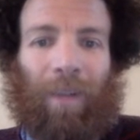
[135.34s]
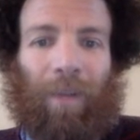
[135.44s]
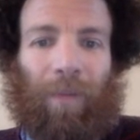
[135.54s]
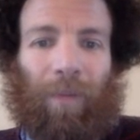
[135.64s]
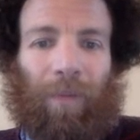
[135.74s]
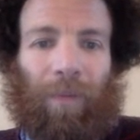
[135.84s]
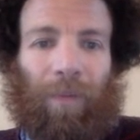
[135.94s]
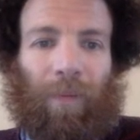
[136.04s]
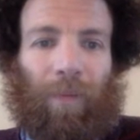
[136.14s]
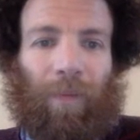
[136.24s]

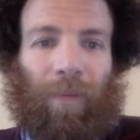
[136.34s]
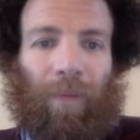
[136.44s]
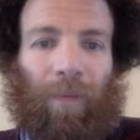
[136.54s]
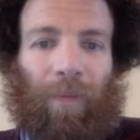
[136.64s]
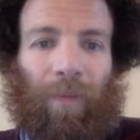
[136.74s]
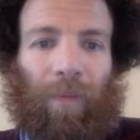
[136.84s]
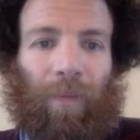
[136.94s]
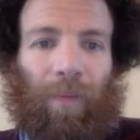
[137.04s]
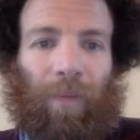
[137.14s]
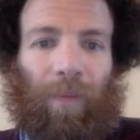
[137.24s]

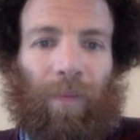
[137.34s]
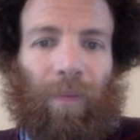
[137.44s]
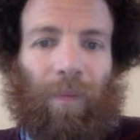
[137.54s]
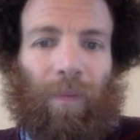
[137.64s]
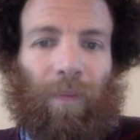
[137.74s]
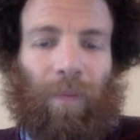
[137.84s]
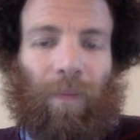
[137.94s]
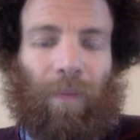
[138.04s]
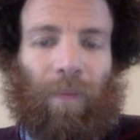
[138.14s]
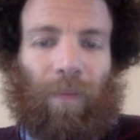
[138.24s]

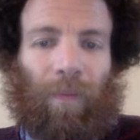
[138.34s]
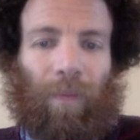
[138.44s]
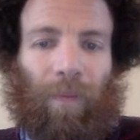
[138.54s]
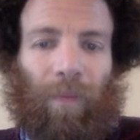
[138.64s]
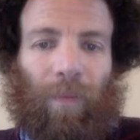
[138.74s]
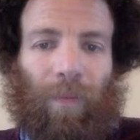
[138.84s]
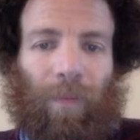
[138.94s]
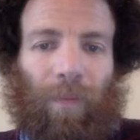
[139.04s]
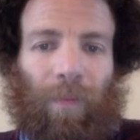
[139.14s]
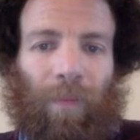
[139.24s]

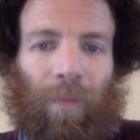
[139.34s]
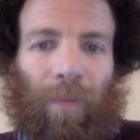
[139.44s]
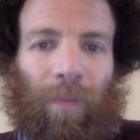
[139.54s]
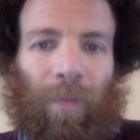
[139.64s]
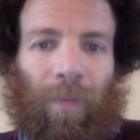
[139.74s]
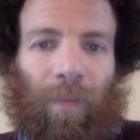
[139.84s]
(silence)